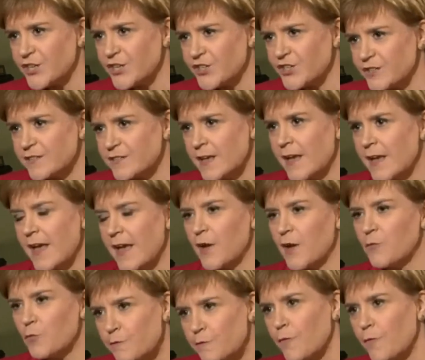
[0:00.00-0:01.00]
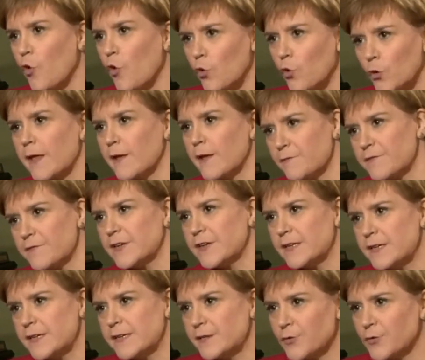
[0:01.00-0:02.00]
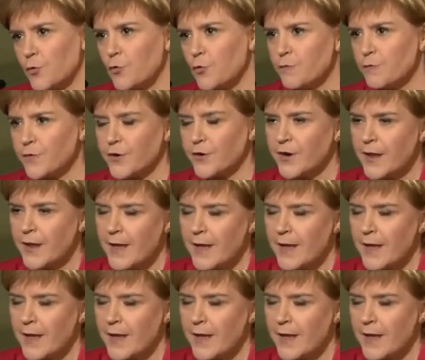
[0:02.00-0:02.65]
projections, will fall every year over